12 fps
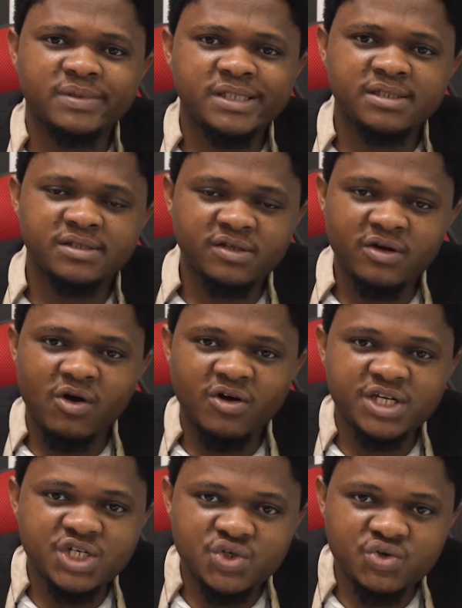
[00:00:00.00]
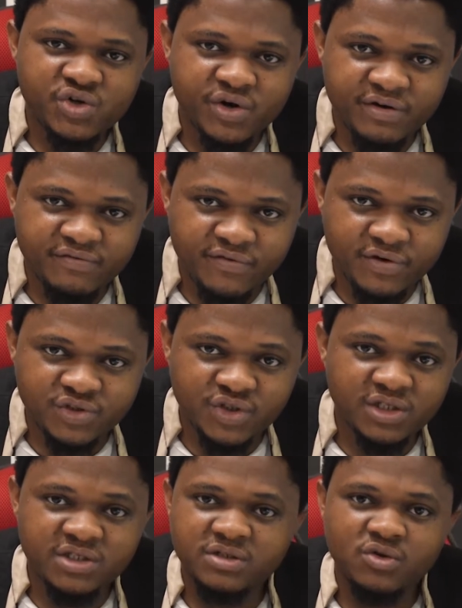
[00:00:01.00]
Please, or issue your refund.
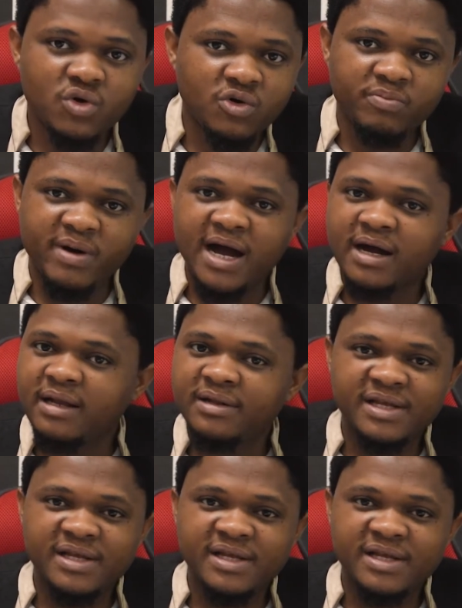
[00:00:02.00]
Don't hold back.